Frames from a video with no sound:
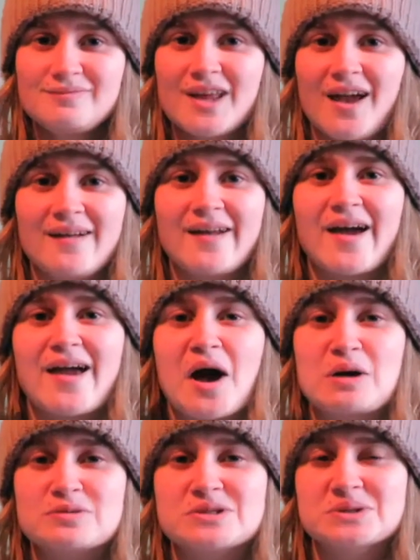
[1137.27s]
And I
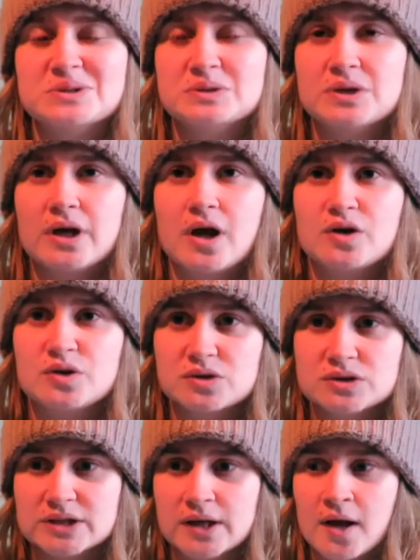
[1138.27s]
absolutely
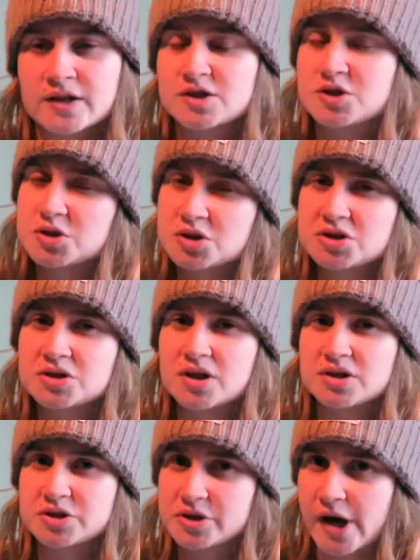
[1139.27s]
adored it. It's such a
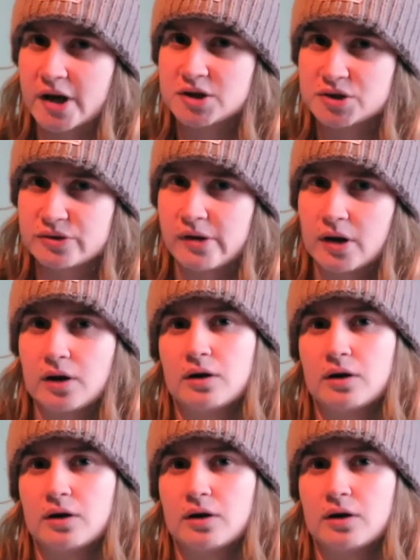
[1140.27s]
strange read.